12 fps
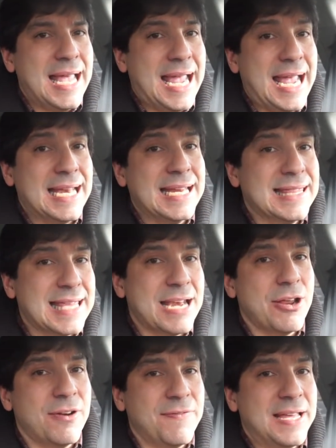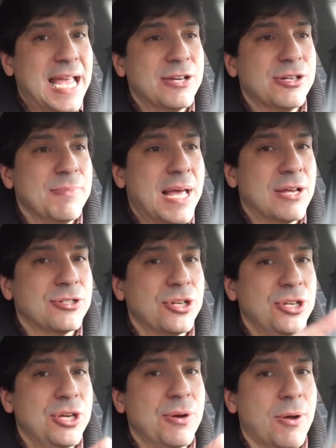and hit that notification bell
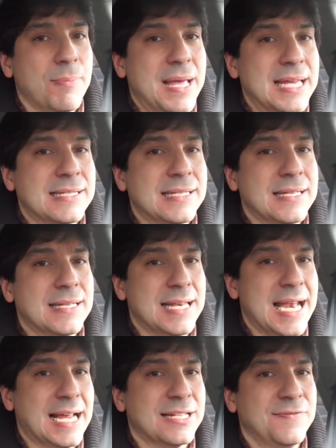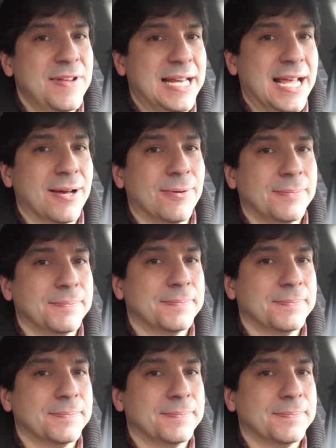so you don't miss the next video.